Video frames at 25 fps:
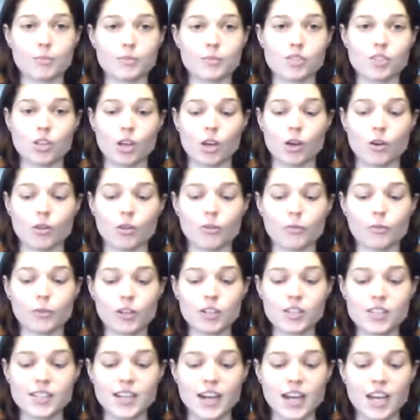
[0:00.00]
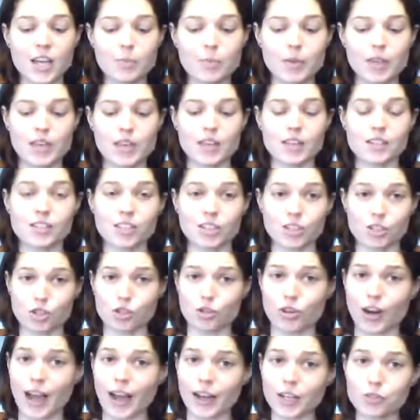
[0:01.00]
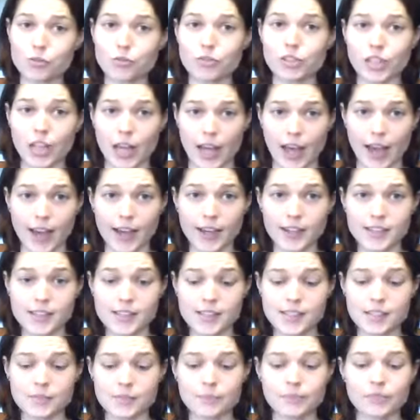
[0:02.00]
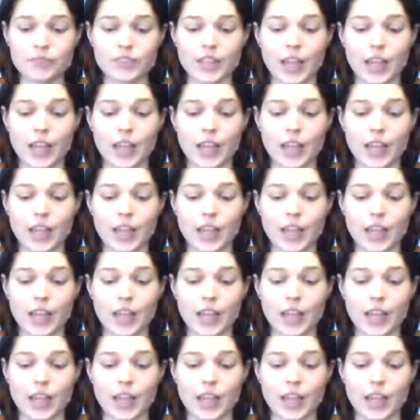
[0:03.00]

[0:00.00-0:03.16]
So the first type is contract relax,